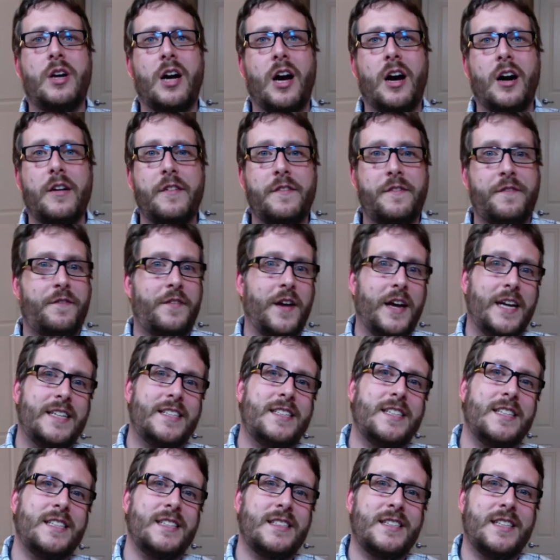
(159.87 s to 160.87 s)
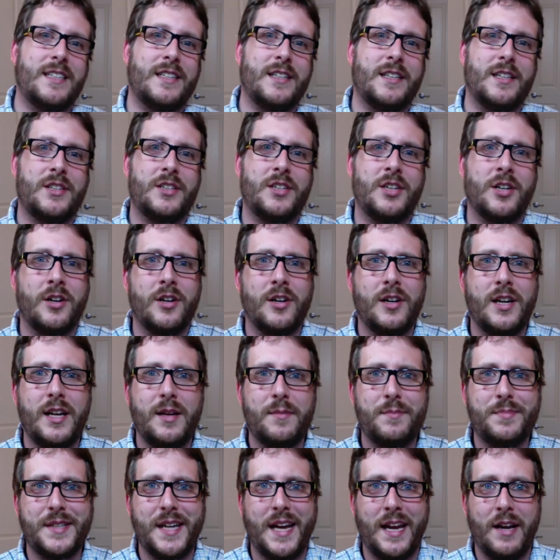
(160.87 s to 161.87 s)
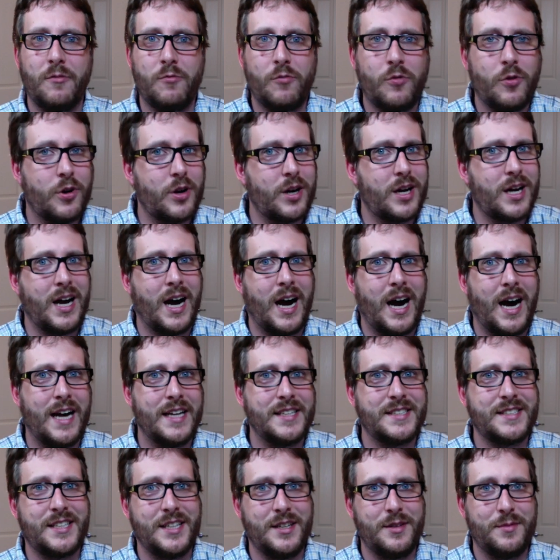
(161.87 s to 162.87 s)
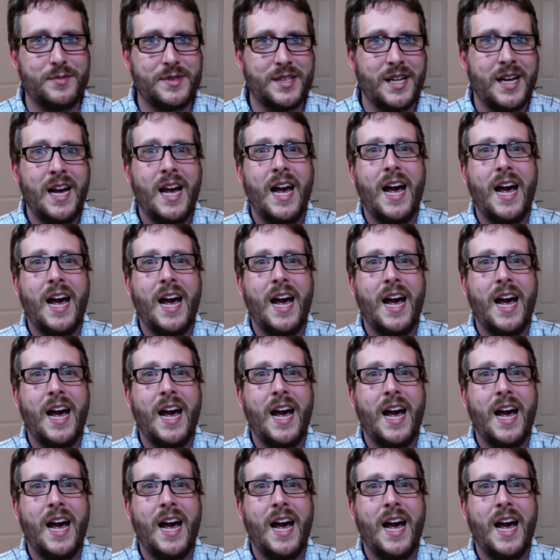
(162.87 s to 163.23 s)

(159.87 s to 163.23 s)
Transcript: carve faces into turnips and wore costumes,